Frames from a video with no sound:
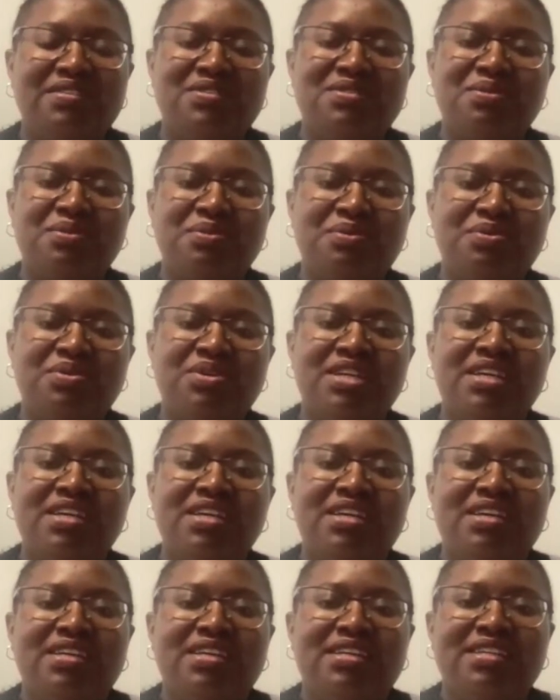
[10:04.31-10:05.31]
So
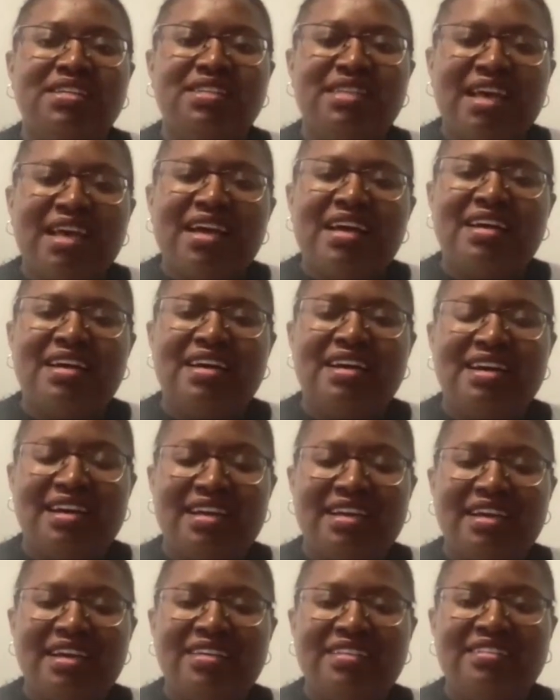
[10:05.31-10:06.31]
yeah,
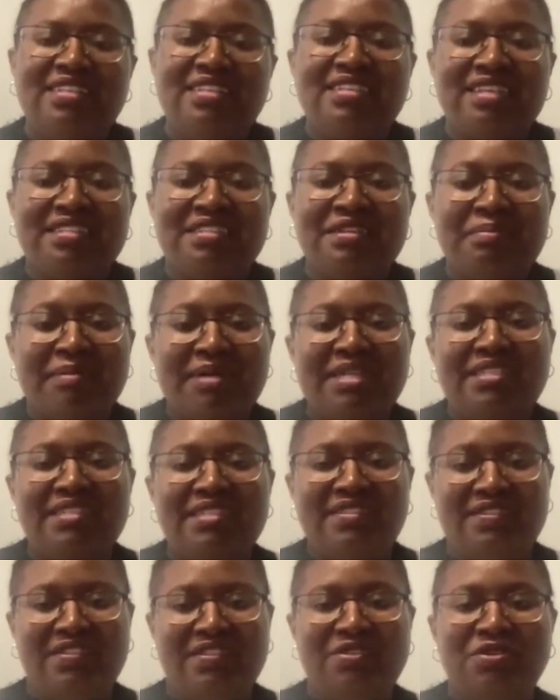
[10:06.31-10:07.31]
I think that the money
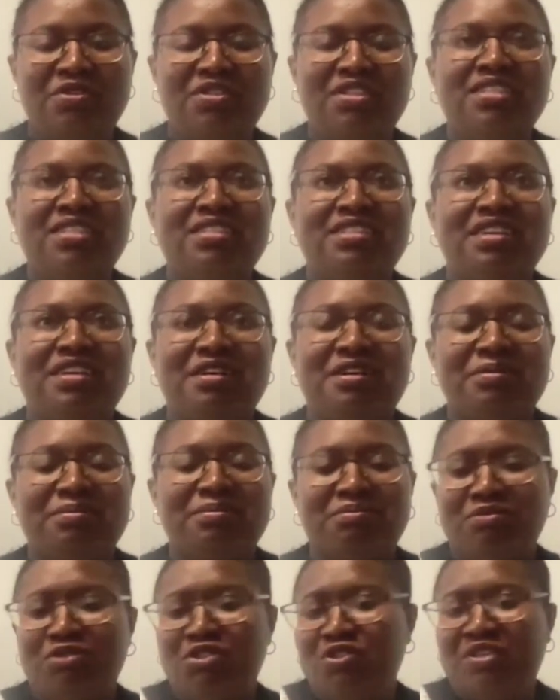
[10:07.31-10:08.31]
is good.
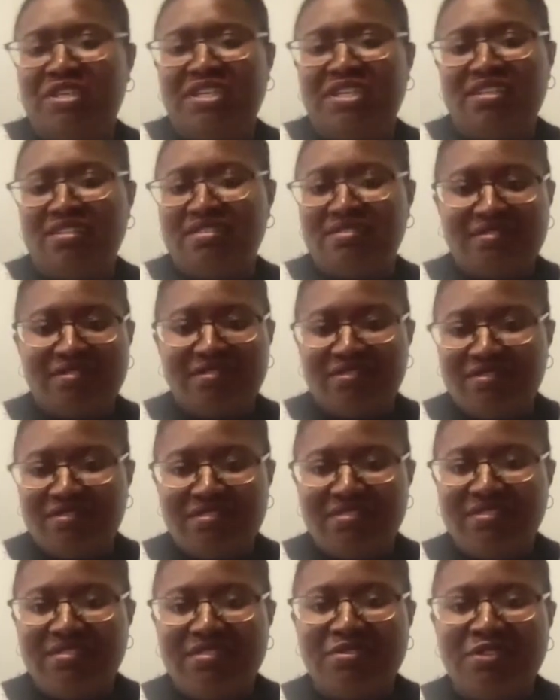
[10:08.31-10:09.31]
You
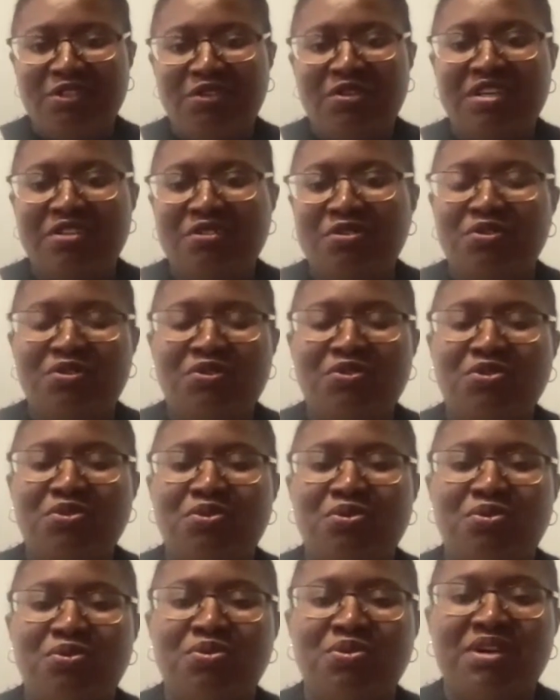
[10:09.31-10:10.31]
can
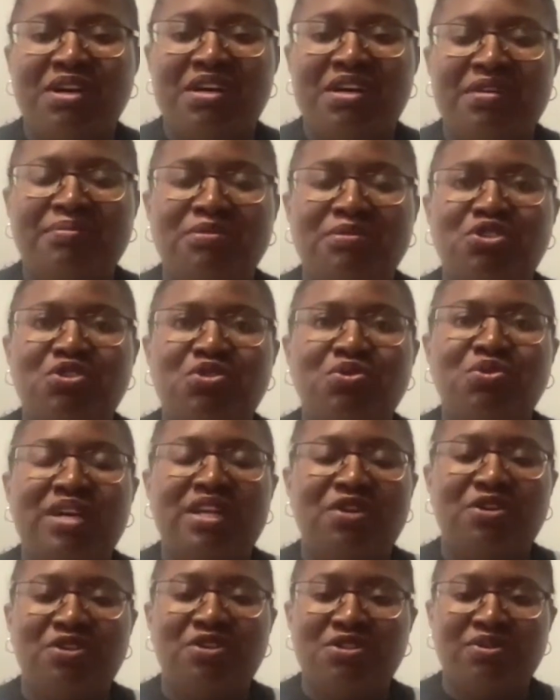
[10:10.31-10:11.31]
also do
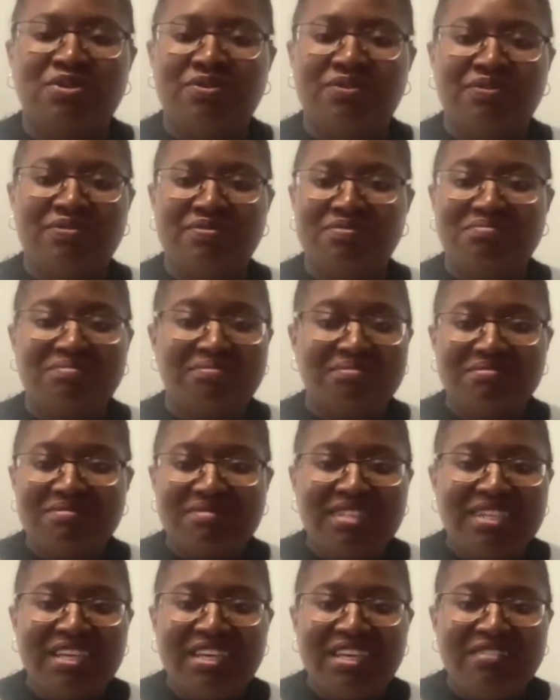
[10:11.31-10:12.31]
a lot of
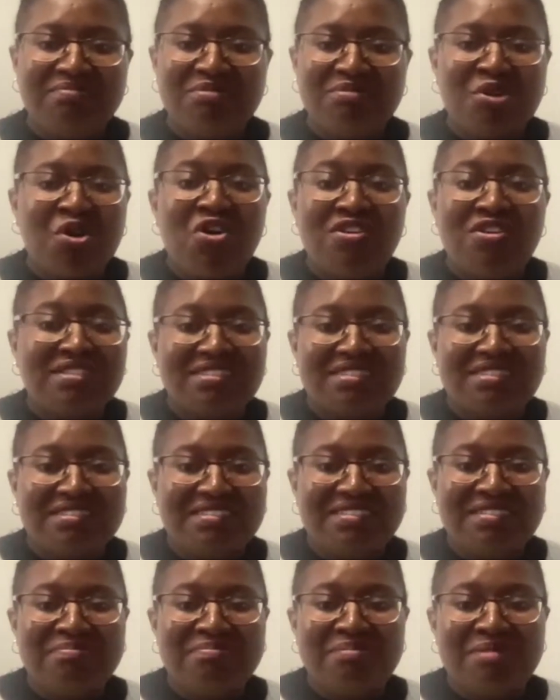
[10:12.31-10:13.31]
a
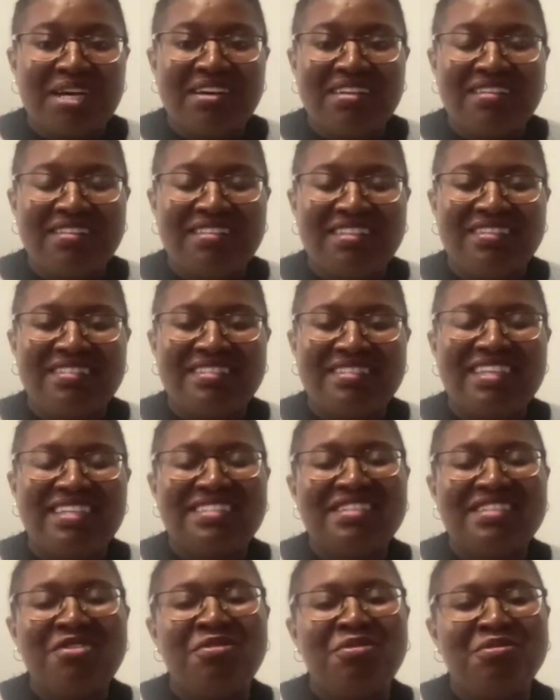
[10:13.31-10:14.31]
courses in math. It
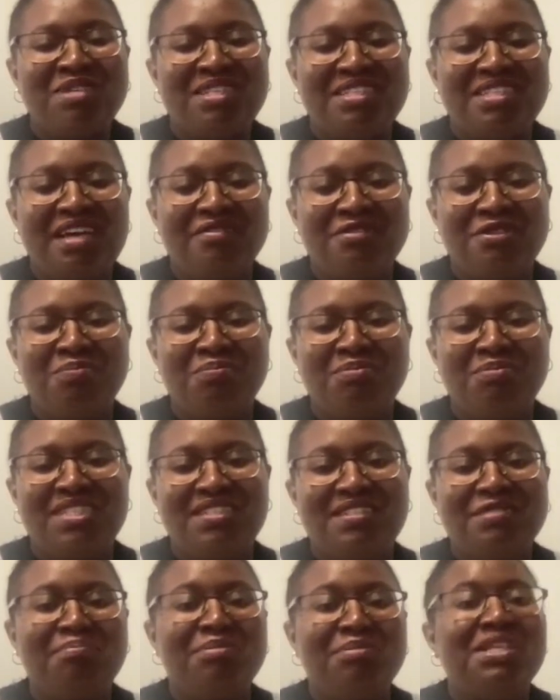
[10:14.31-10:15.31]
doesn't always have to
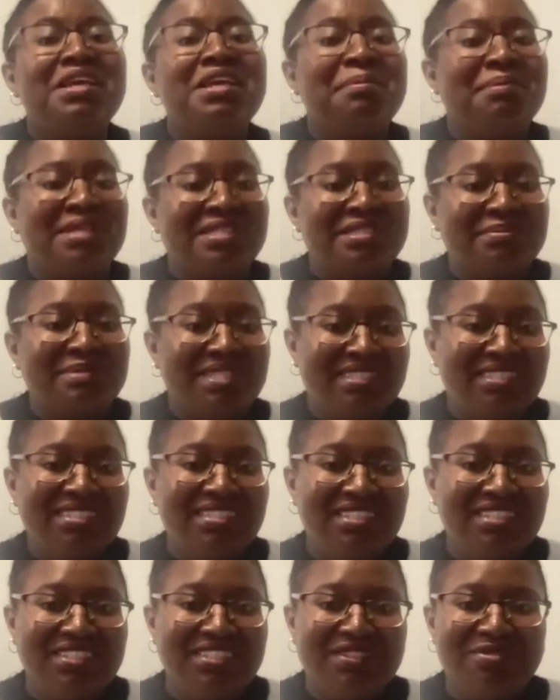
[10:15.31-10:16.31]
just be a
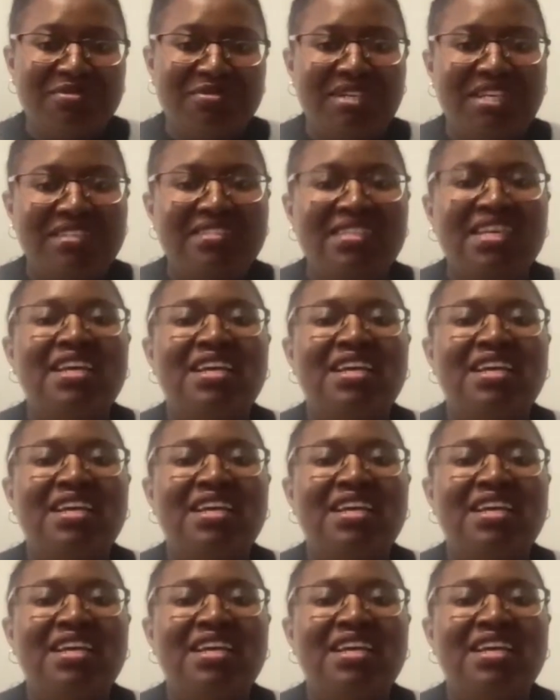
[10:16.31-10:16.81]
mathematician, right?